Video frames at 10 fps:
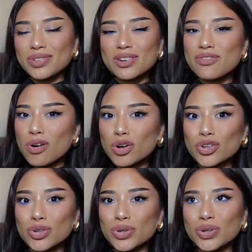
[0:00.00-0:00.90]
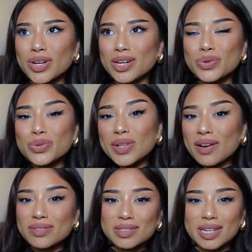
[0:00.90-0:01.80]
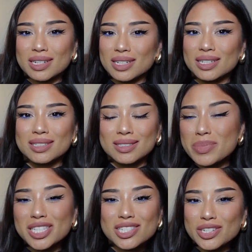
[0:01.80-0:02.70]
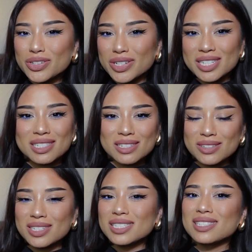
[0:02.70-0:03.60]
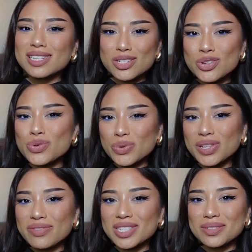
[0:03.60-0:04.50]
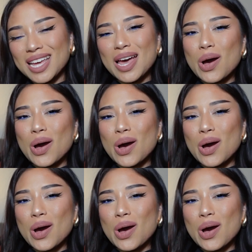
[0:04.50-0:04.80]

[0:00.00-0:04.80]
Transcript: If you're a fall girl who loves like a mysterious series, then you will love this.